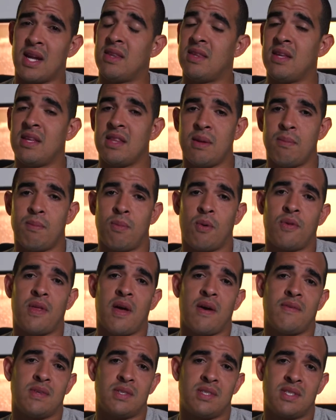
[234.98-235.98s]
I think they both
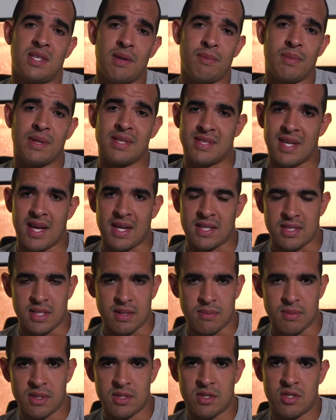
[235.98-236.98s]
have the same exact
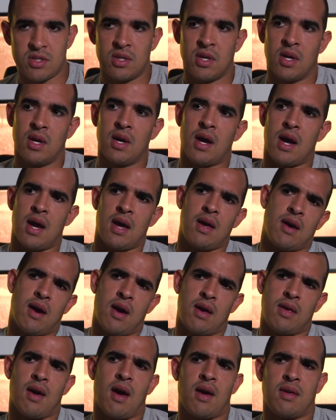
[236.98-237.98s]
image.
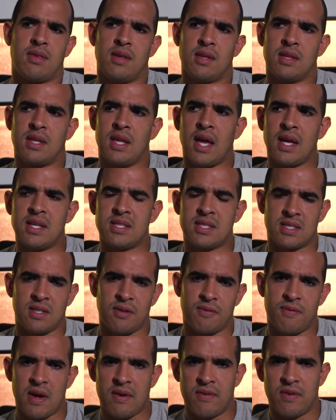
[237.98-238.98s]
I think the
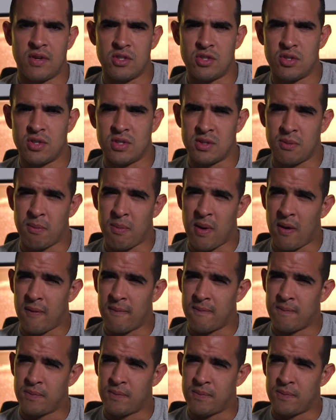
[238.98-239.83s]
a6500 is about